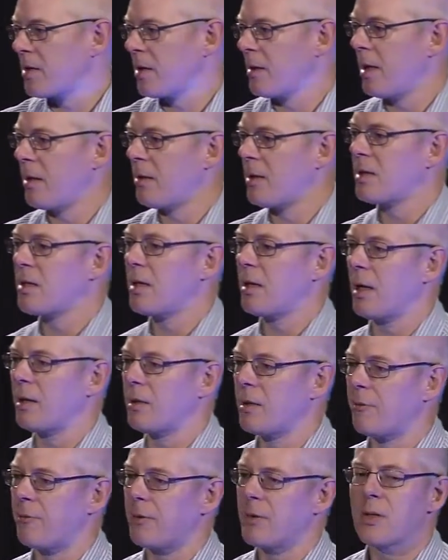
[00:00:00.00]
and then a
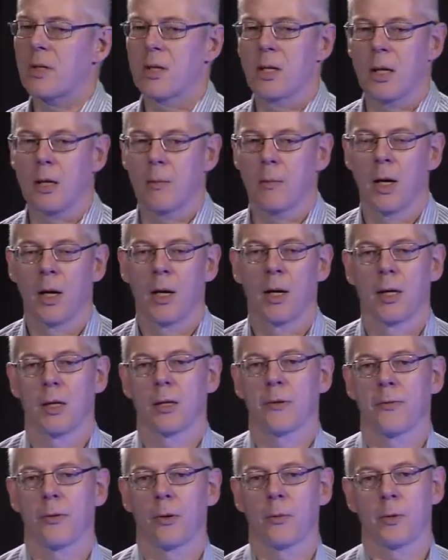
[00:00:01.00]
different team
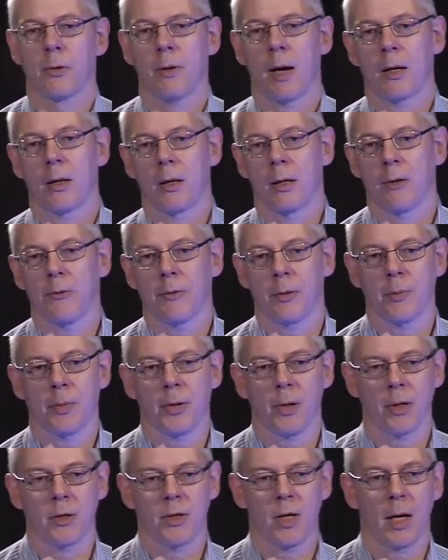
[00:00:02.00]
is formed around a different
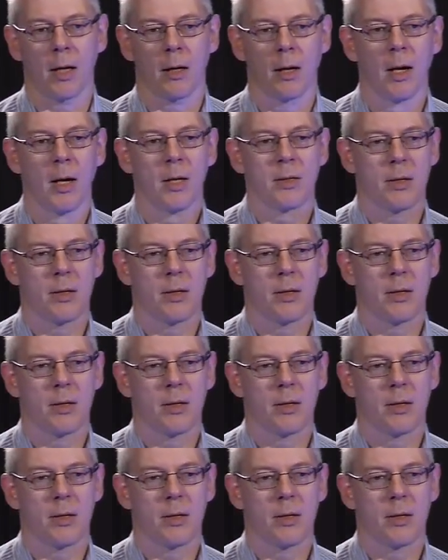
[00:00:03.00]
project.